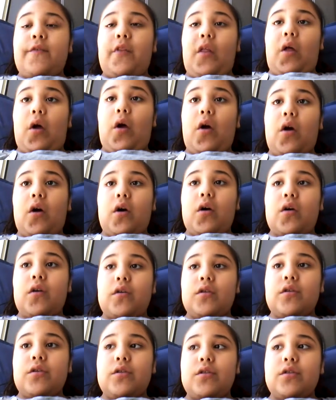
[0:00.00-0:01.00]

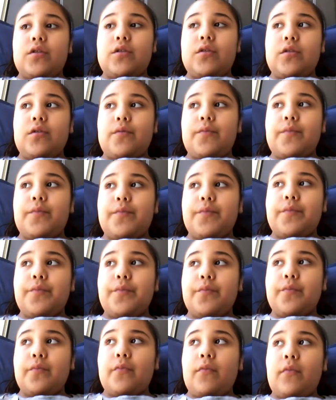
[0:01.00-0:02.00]
vlogs,
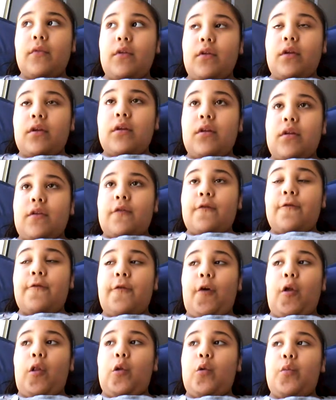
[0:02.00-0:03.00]

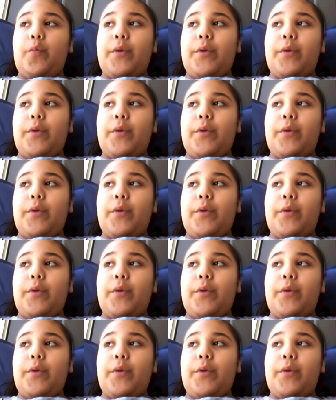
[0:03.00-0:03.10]
follow